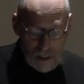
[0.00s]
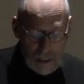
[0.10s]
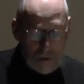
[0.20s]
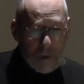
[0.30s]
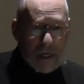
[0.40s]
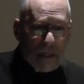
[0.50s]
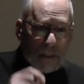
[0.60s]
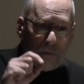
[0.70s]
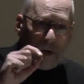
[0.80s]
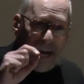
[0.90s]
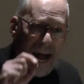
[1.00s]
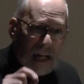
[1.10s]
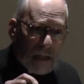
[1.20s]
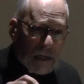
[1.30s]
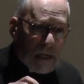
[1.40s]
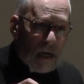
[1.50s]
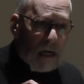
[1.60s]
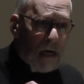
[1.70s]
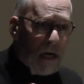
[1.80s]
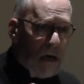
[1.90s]
is because the reality
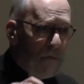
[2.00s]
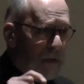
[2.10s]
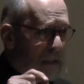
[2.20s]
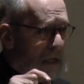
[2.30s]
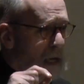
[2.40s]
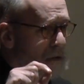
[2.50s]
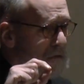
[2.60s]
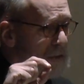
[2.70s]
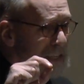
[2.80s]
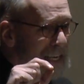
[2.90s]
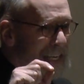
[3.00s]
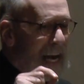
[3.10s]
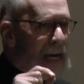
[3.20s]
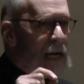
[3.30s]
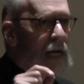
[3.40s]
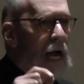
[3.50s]
of this vindicating